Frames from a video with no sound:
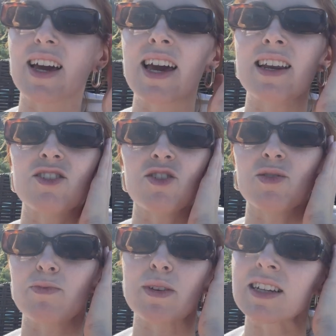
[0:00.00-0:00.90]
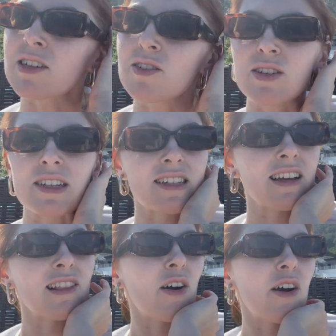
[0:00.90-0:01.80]
and it's just been increasing
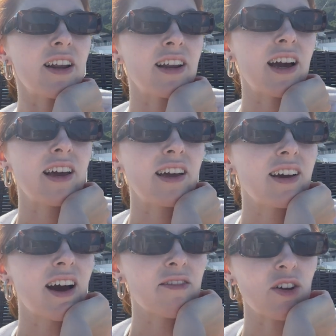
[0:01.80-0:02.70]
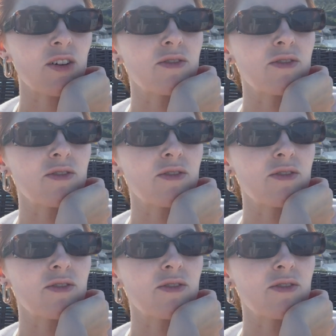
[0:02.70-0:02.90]
a lot and I have not